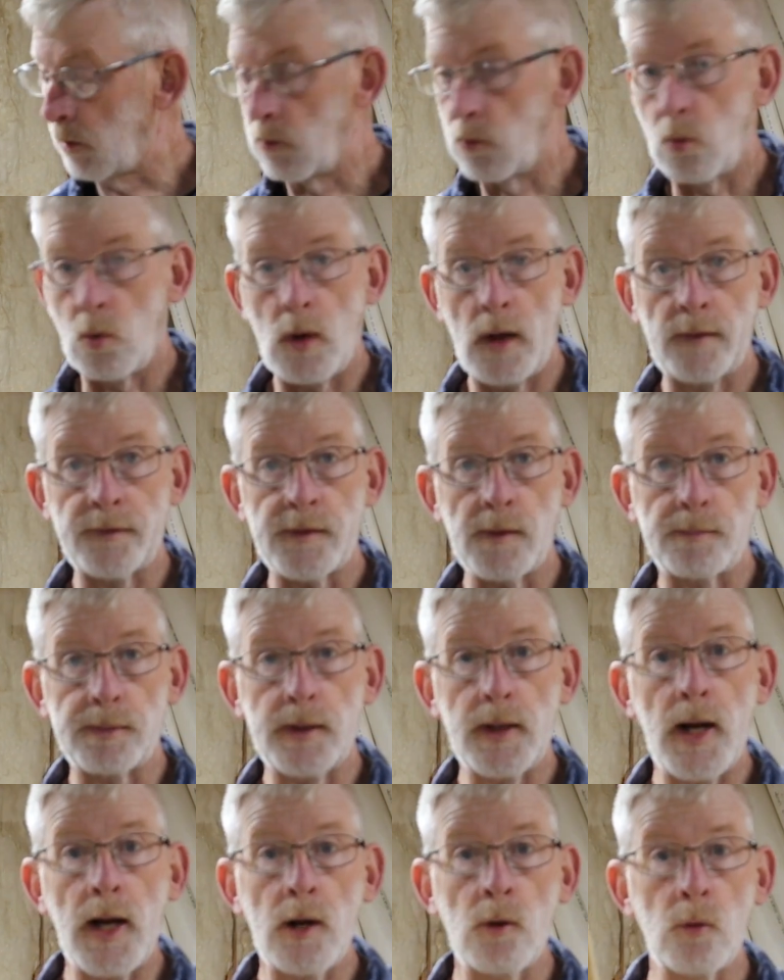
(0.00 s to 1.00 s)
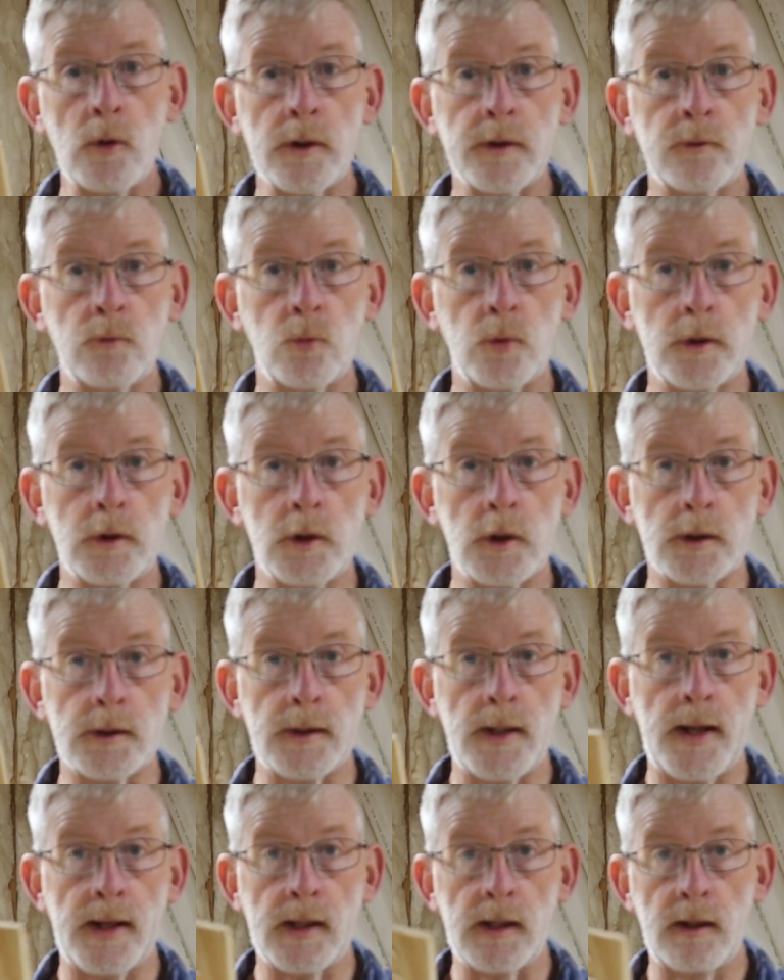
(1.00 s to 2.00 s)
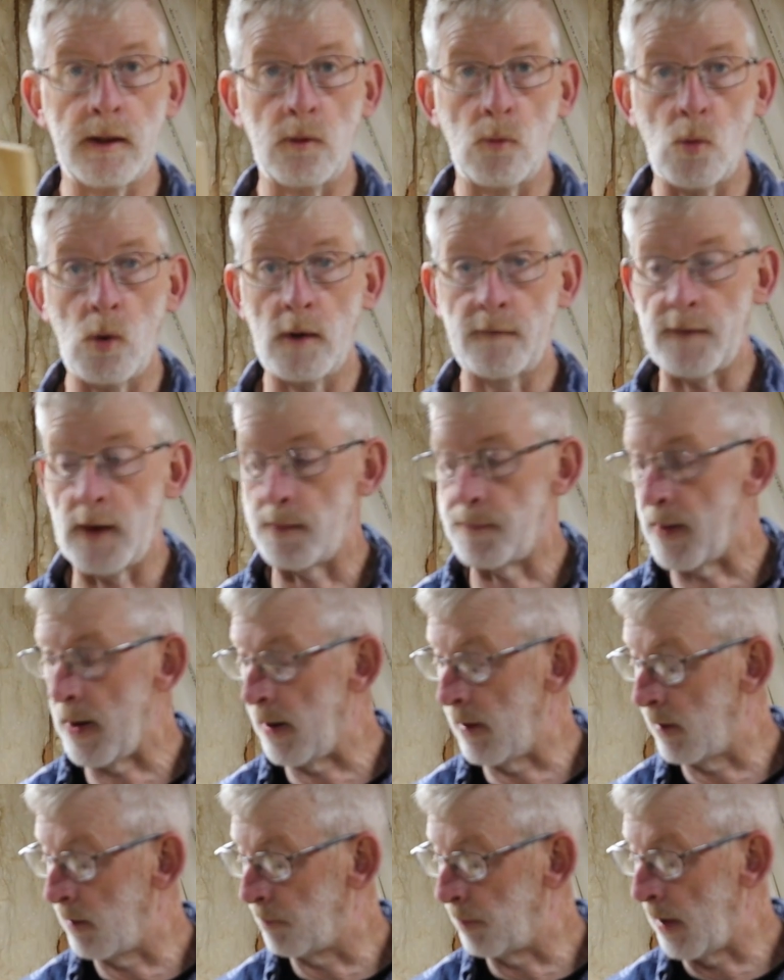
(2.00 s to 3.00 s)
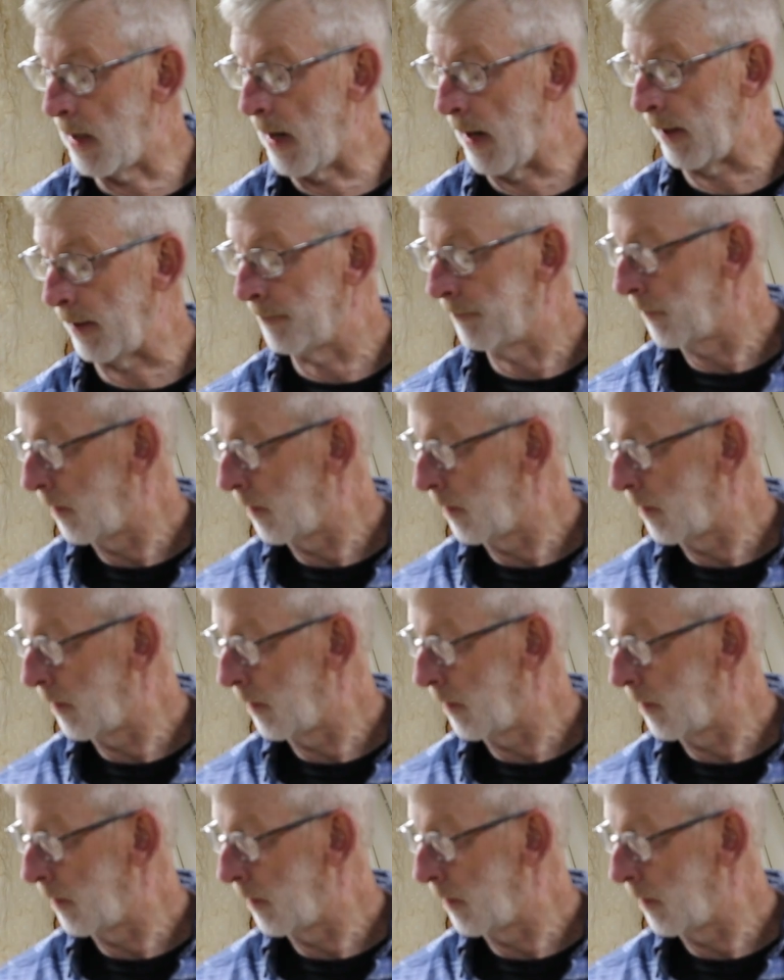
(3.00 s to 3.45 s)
what the plywood would look like if I painted it black.